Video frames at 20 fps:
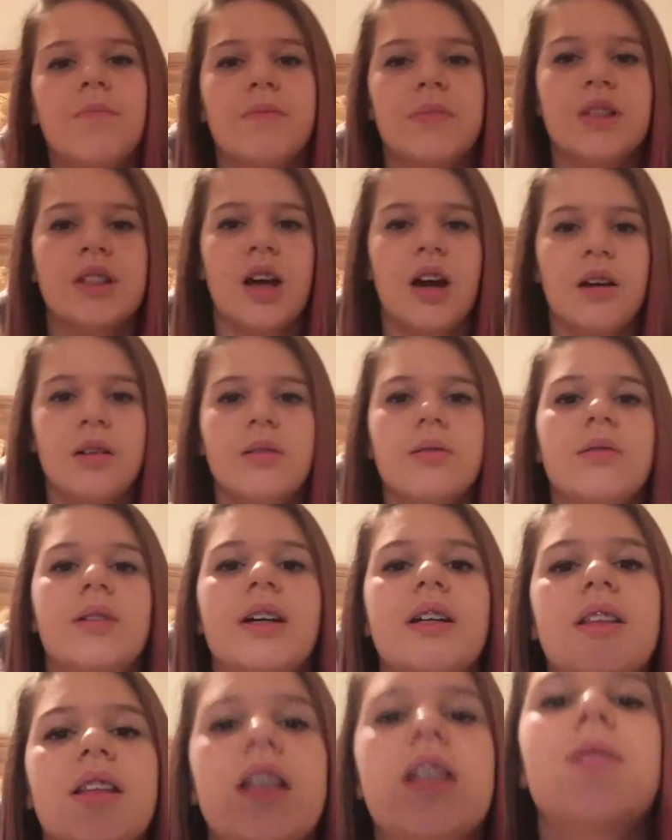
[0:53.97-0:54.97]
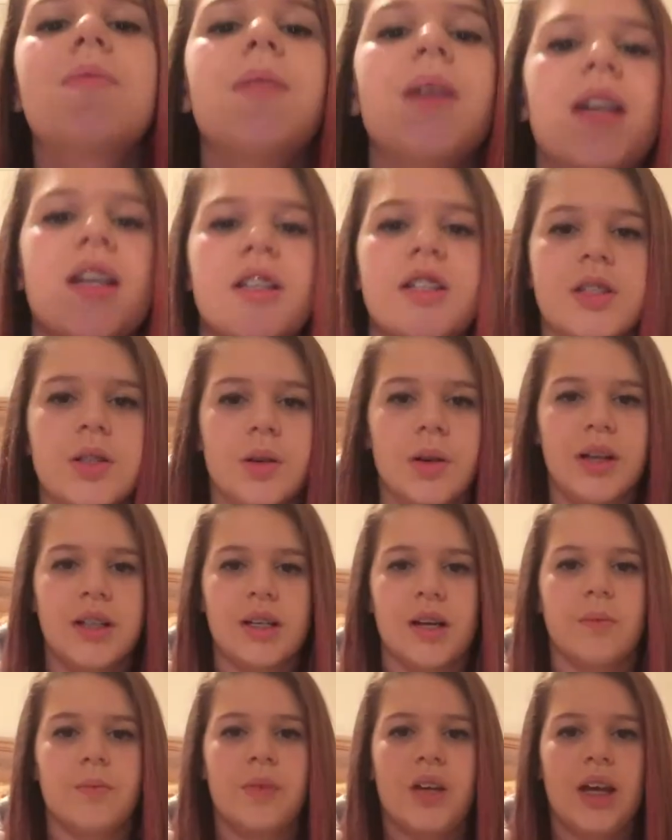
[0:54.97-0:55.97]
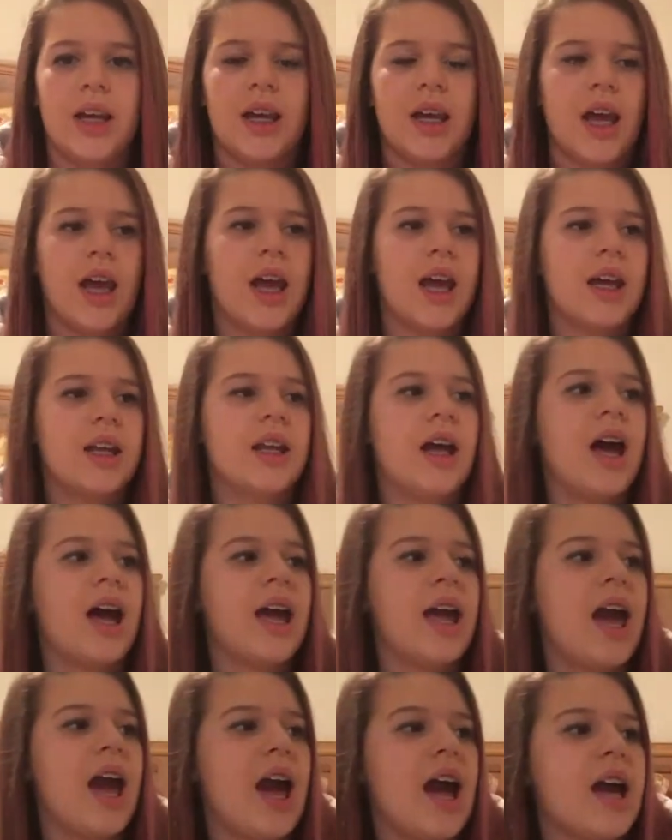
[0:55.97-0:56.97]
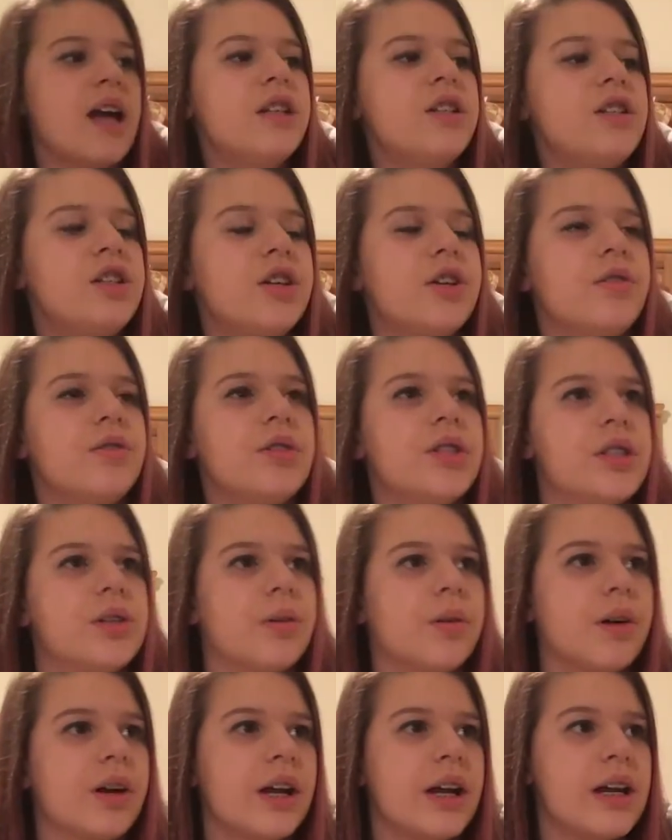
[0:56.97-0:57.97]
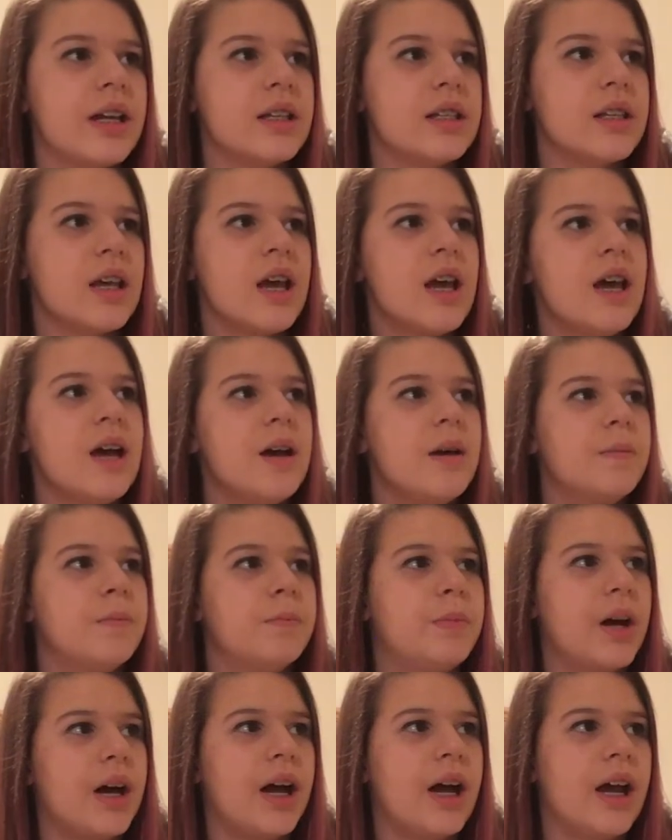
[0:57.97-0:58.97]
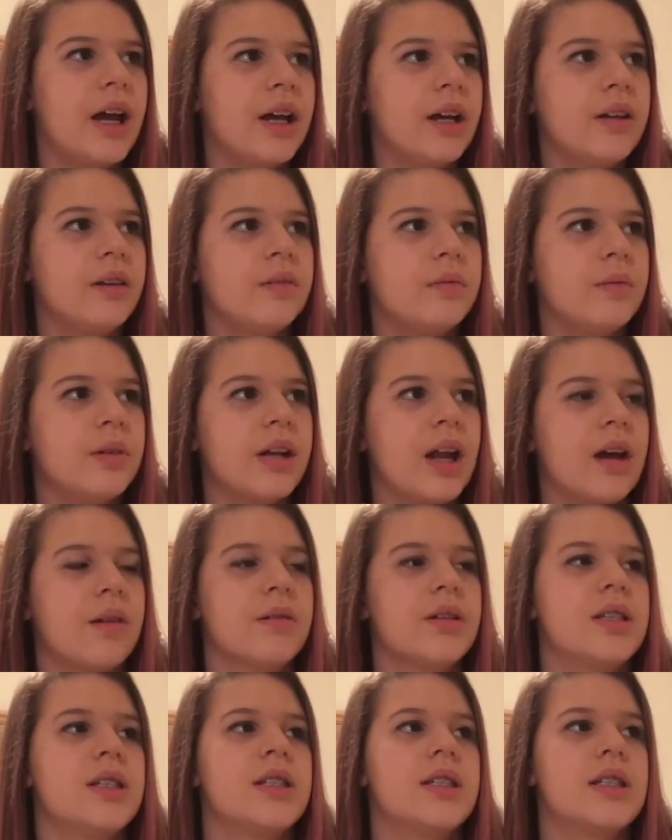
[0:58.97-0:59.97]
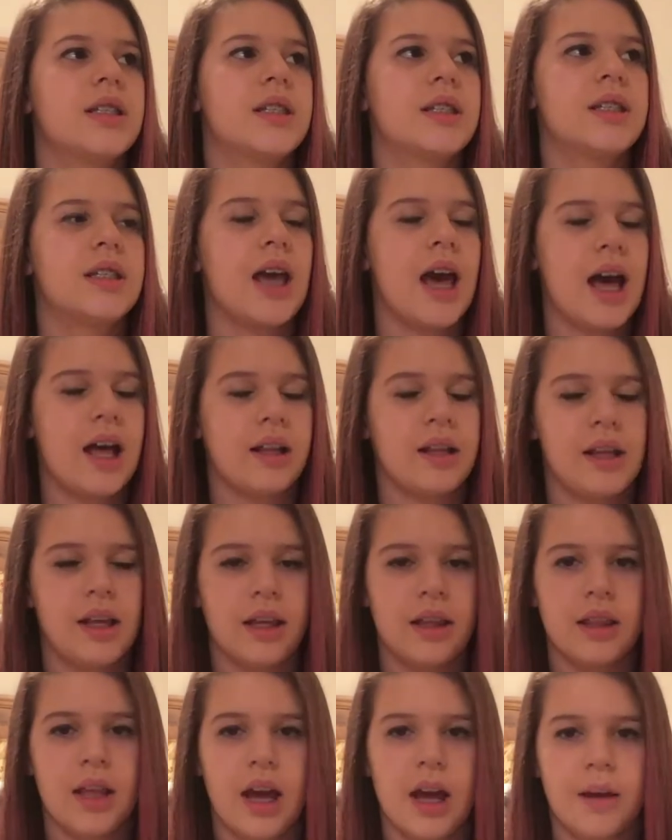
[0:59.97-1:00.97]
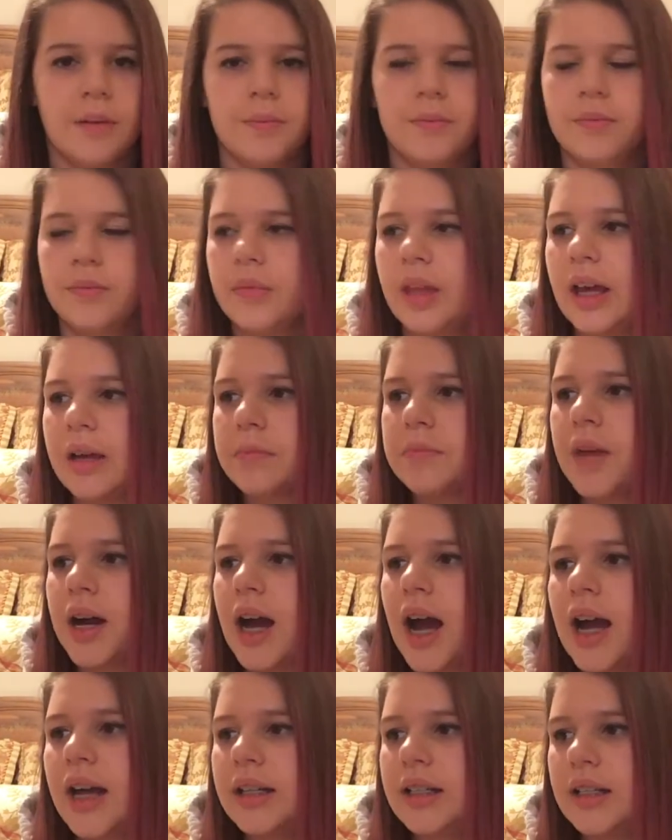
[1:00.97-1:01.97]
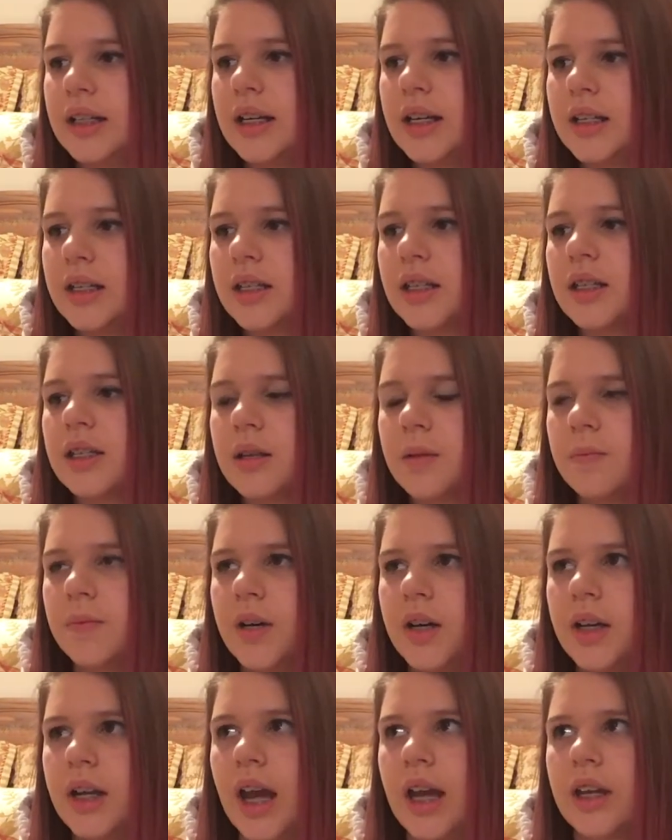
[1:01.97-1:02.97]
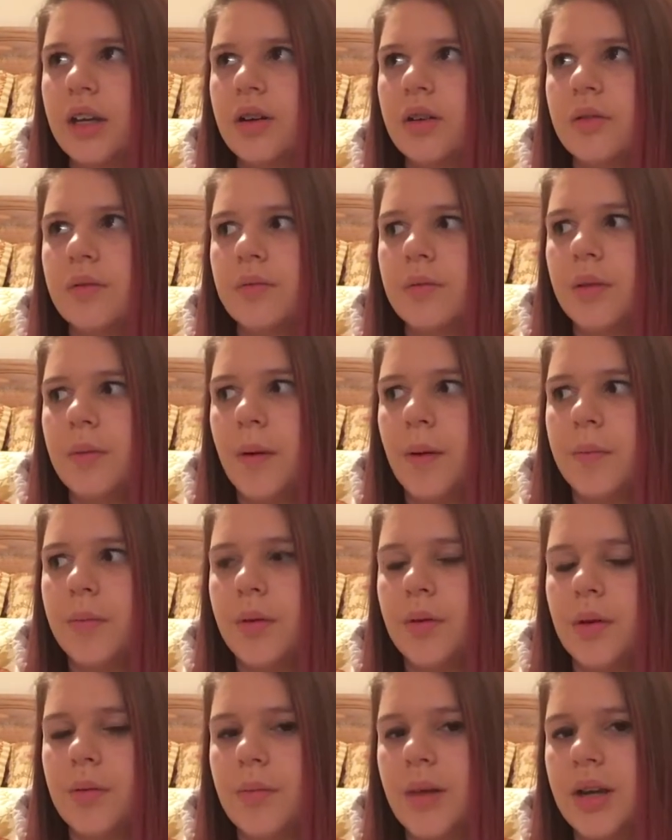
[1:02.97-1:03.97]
So this week is Storytime week, and I had 2 stories, but when I was telling them, like, my ideas to someone, I couldn't remember what